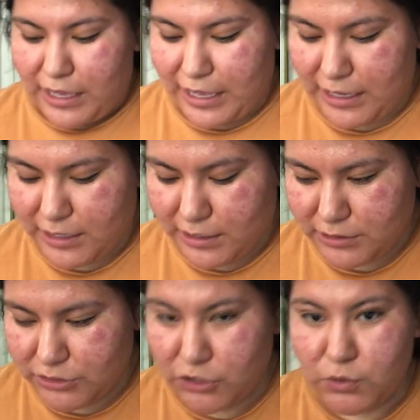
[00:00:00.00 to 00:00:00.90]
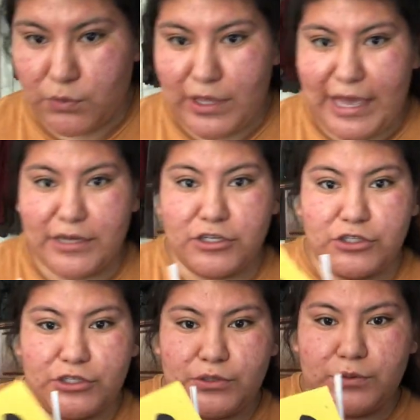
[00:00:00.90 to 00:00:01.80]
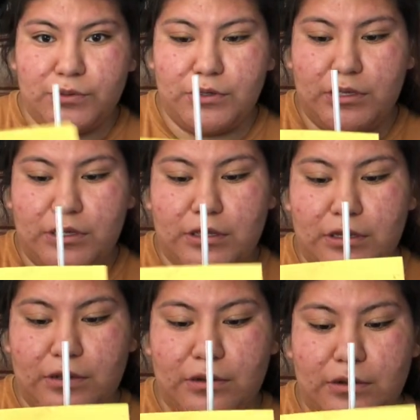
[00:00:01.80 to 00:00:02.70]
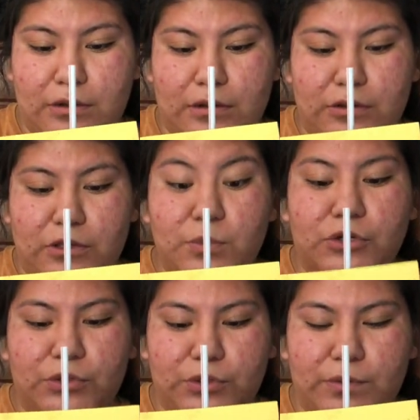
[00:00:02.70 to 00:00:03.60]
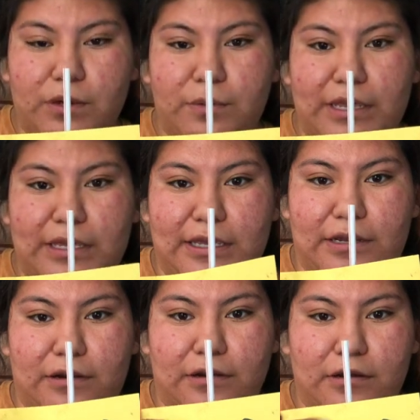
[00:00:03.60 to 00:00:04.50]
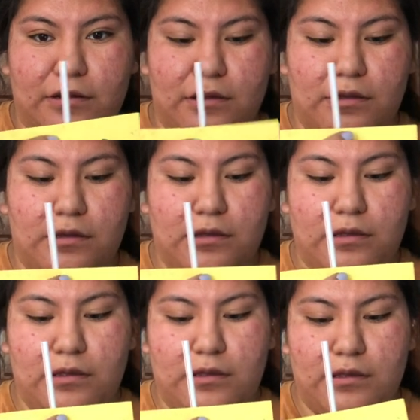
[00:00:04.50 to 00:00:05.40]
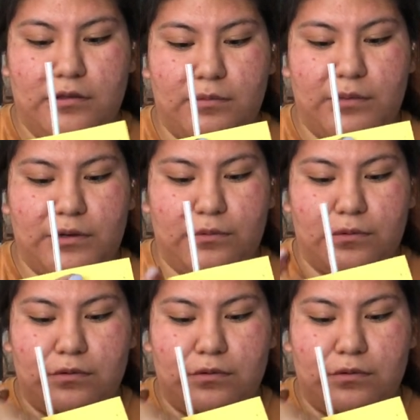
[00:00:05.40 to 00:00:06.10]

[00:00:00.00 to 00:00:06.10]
And you will add glue. You would glue it right here in the middle.